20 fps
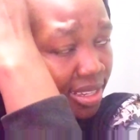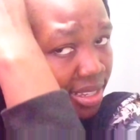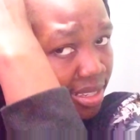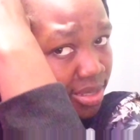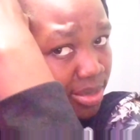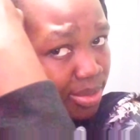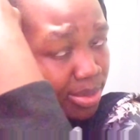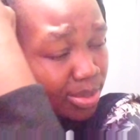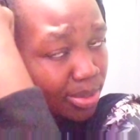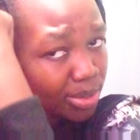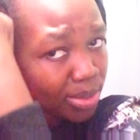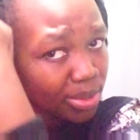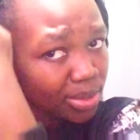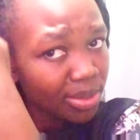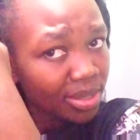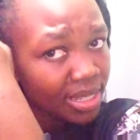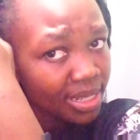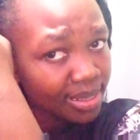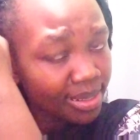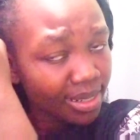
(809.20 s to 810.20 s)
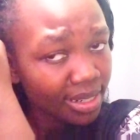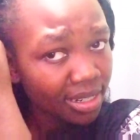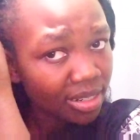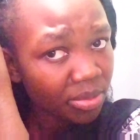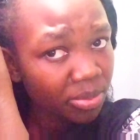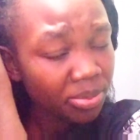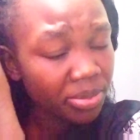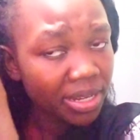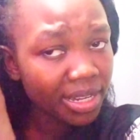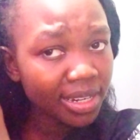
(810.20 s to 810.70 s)
so the
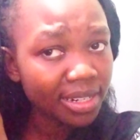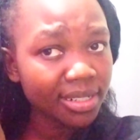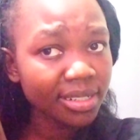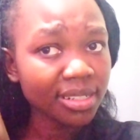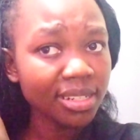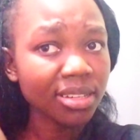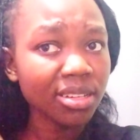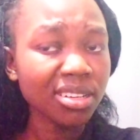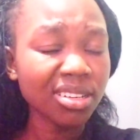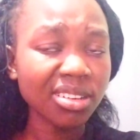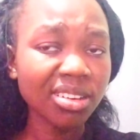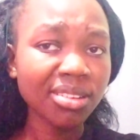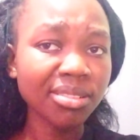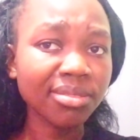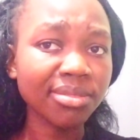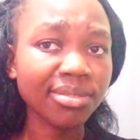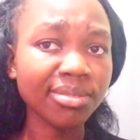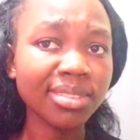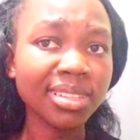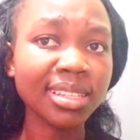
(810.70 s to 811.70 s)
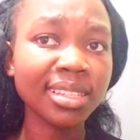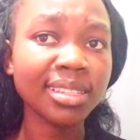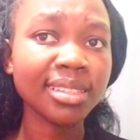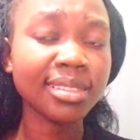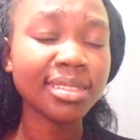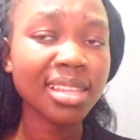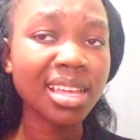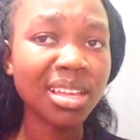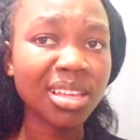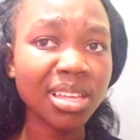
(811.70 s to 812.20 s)
side part of
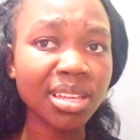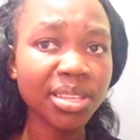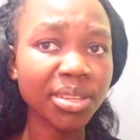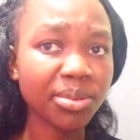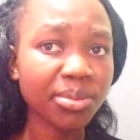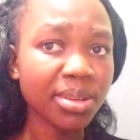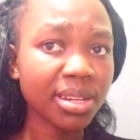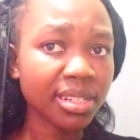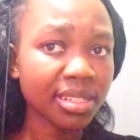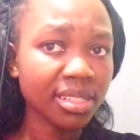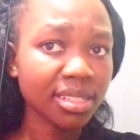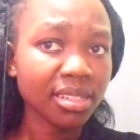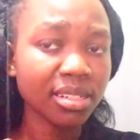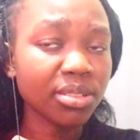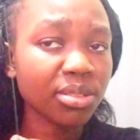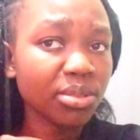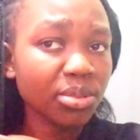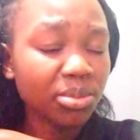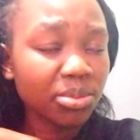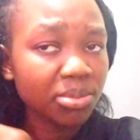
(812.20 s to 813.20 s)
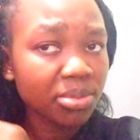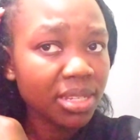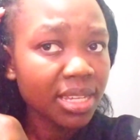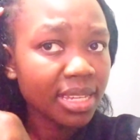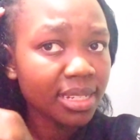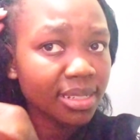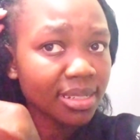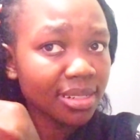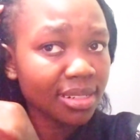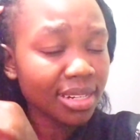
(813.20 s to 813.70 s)
this, I want it to be
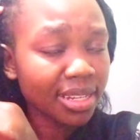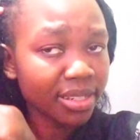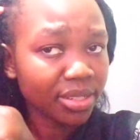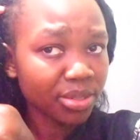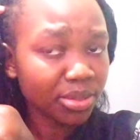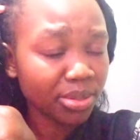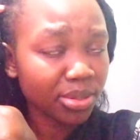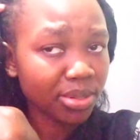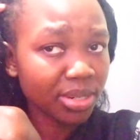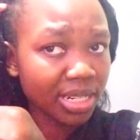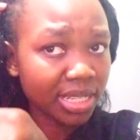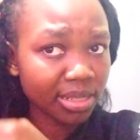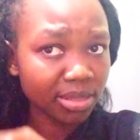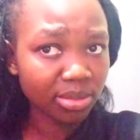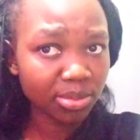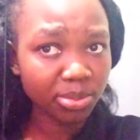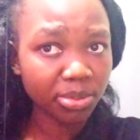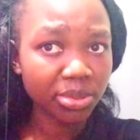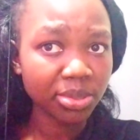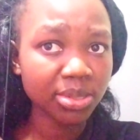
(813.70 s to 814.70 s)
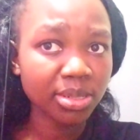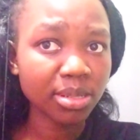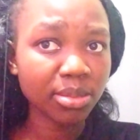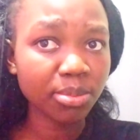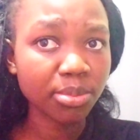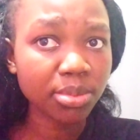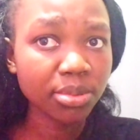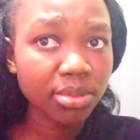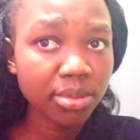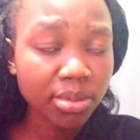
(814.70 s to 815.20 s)
as natural as
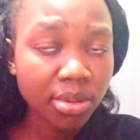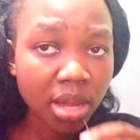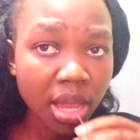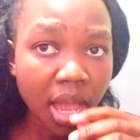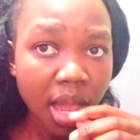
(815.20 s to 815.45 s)
possible.